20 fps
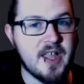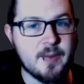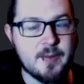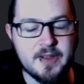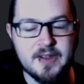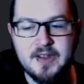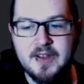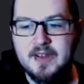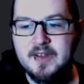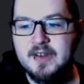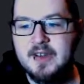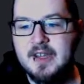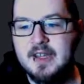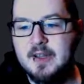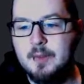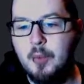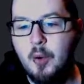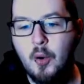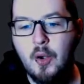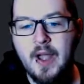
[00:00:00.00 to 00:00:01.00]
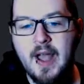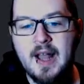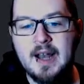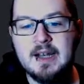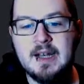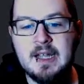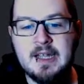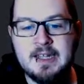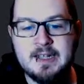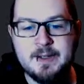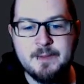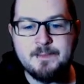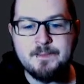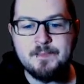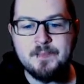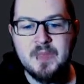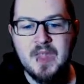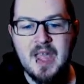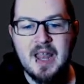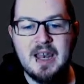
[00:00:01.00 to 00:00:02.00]
of the season in the Pokal.
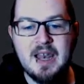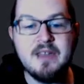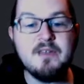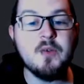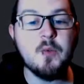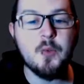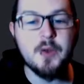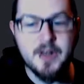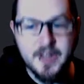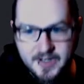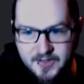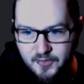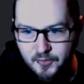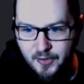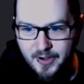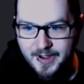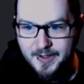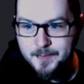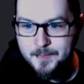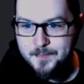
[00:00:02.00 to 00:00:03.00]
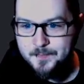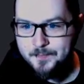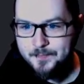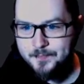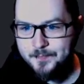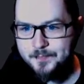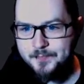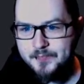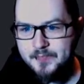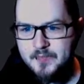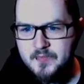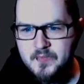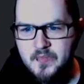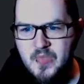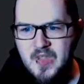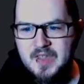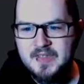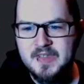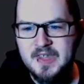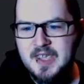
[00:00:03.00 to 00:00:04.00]
11-1 against Cray.
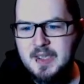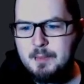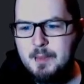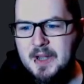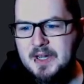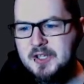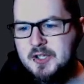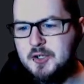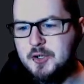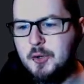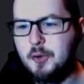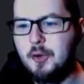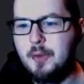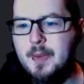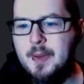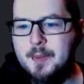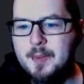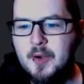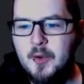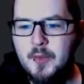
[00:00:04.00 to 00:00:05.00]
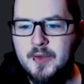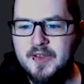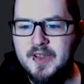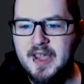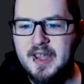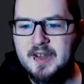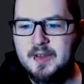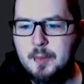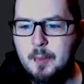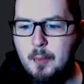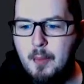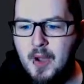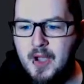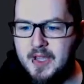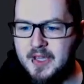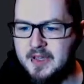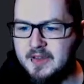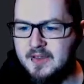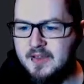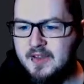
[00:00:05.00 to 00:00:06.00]
The match to remember was against
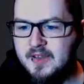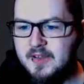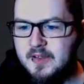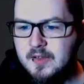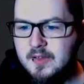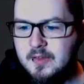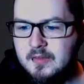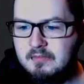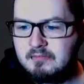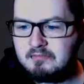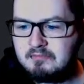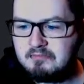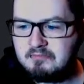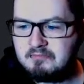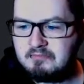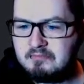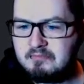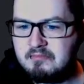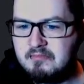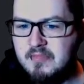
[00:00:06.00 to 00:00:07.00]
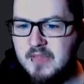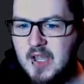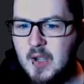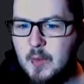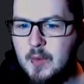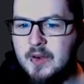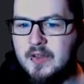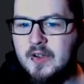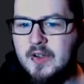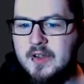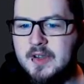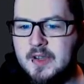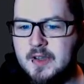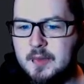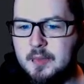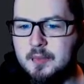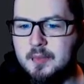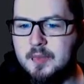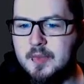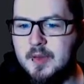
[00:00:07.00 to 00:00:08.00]
Mainz. Would have thought that
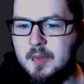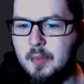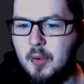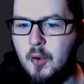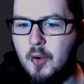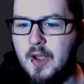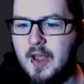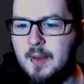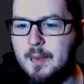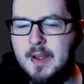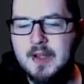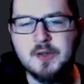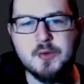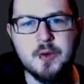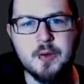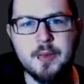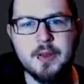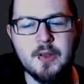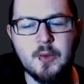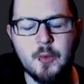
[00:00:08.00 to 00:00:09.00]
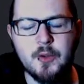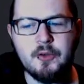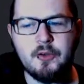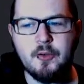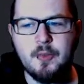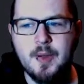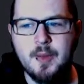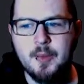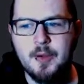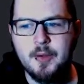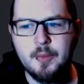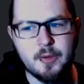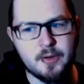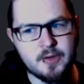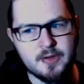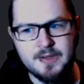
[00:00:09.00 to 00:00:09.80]
the Pokal match would have been the one to remember, but